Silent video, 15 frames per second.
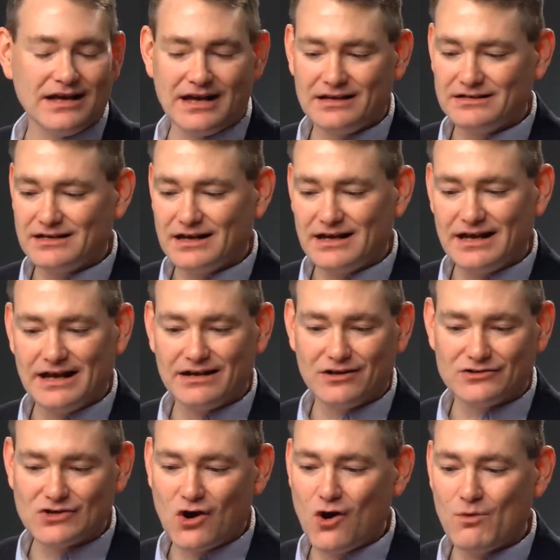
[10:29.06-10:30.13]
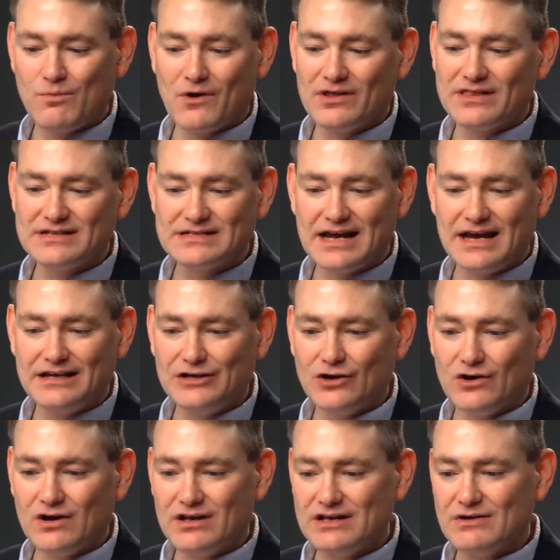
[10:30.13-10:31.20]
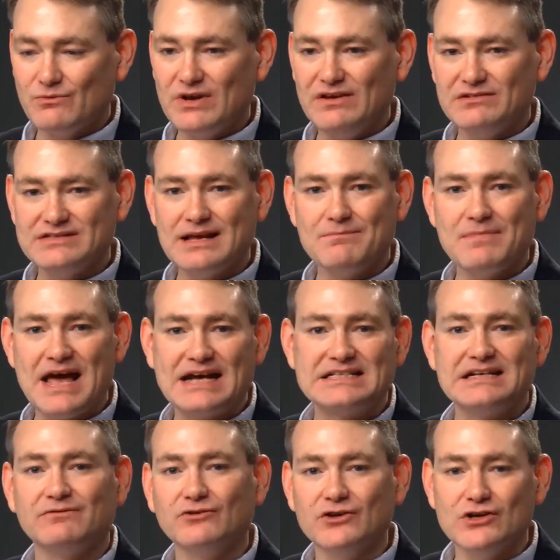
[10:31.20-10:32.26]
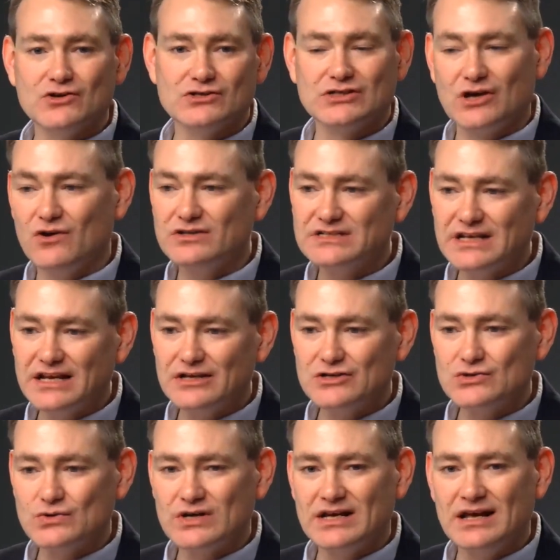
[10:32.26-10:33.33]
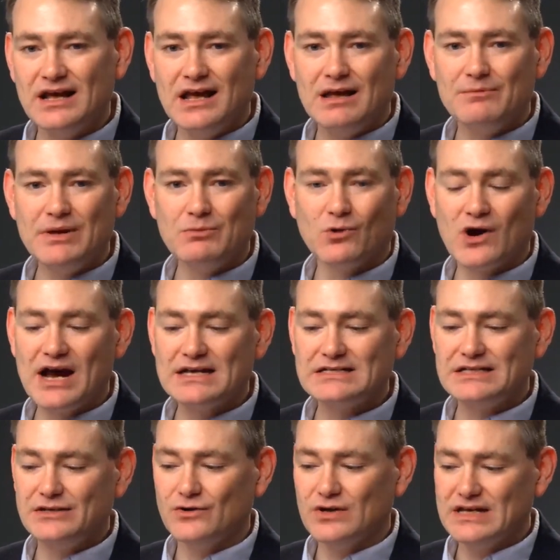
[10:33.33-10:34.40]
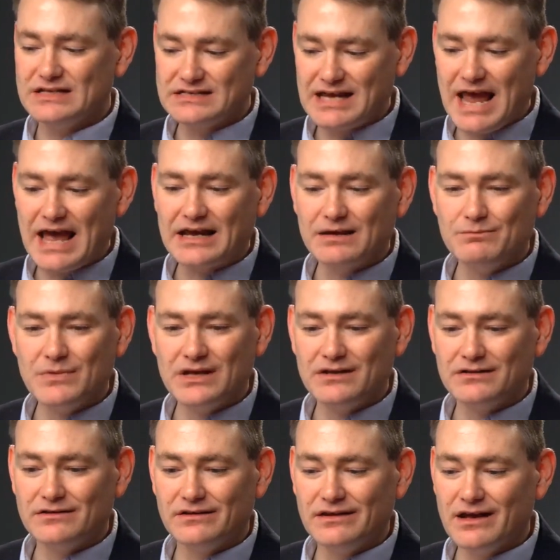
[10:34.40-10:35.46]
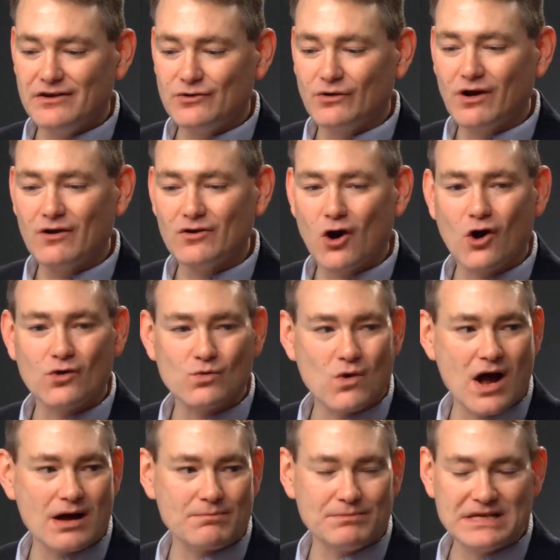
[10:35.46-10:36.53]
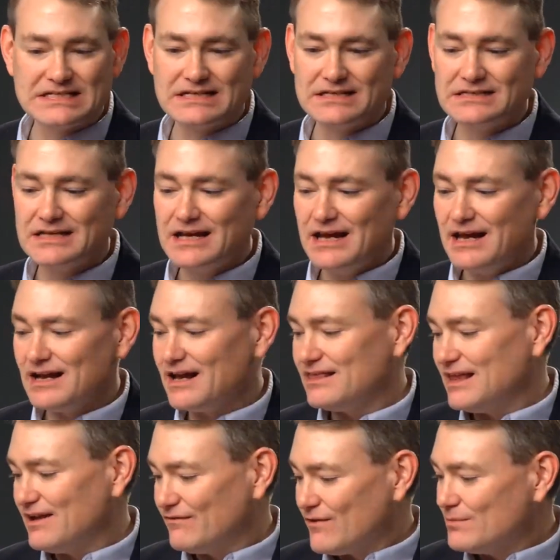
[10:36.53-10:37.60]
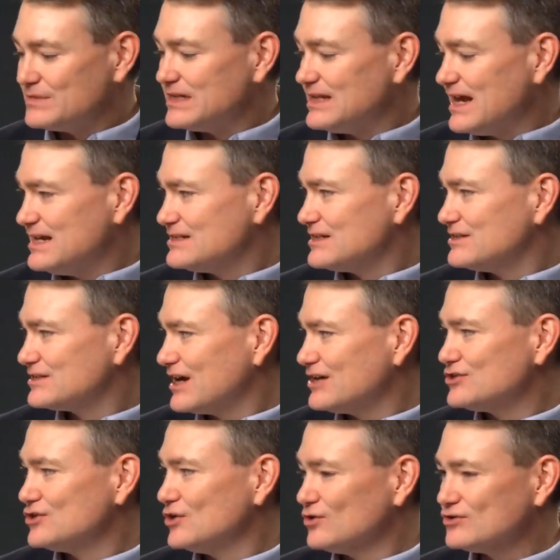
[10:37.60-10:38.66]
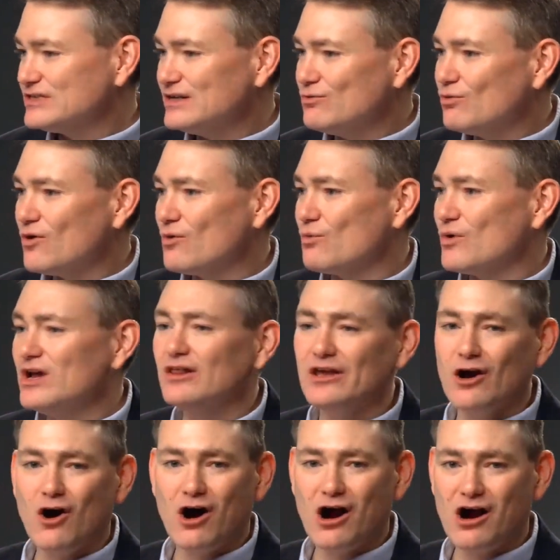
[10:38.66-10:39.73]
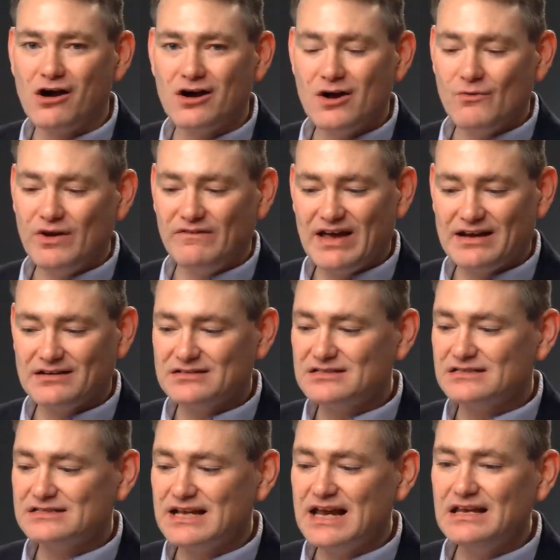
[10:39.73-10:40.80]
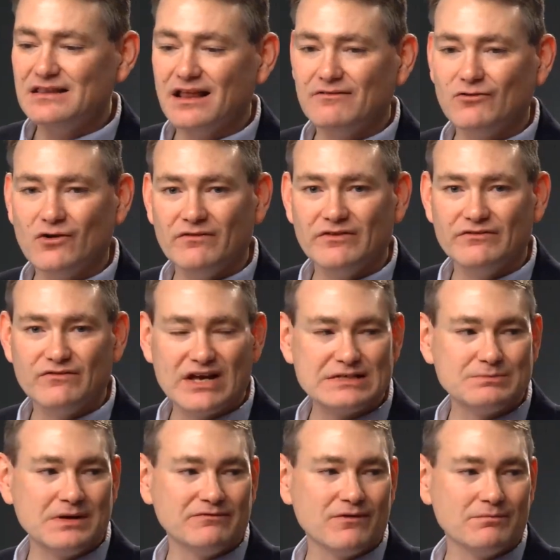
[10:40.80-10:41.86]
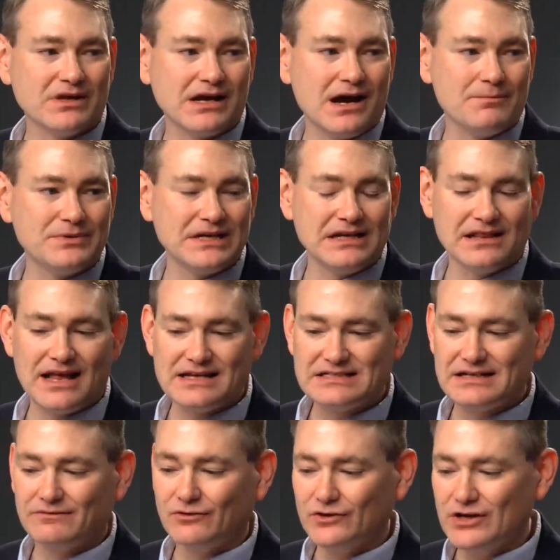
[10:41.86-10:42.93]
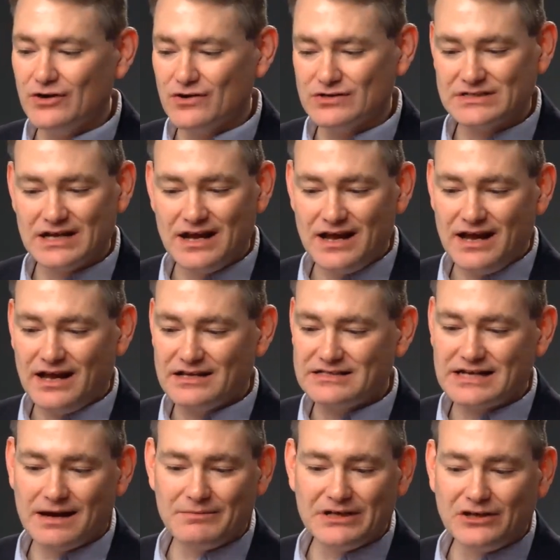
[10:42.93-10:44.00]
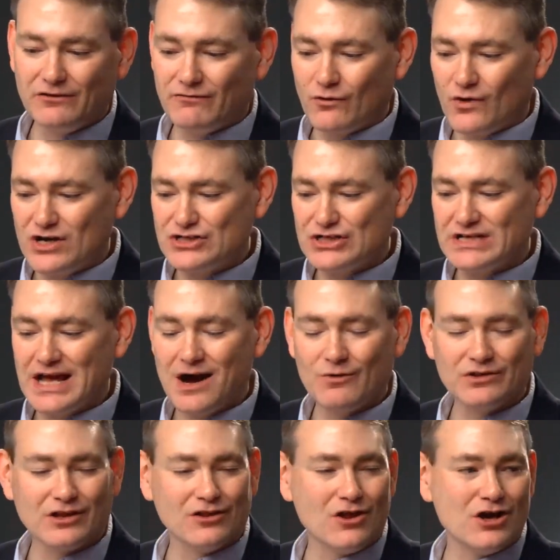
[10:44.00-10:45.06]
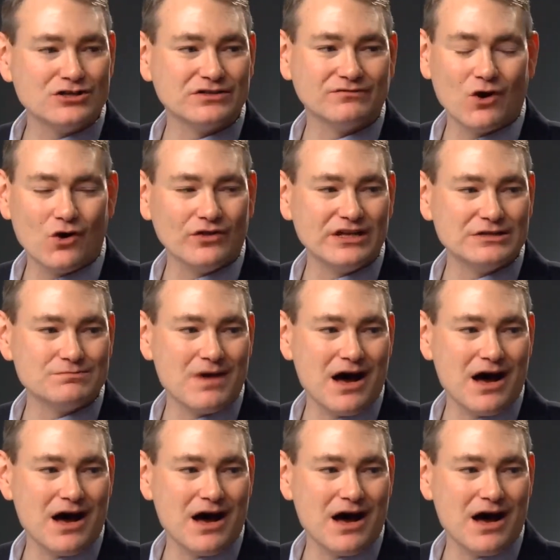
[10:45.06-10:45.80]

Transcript: And it's all part of the sign. We stepped back several years ago as an industry. People were asking, is CAT committed to the underground hard rock business? And I think from today's discussion, you'll see we really are. We've had a sustained level of investment from the company the last several years, and it's coming to fruition now with the launch of all these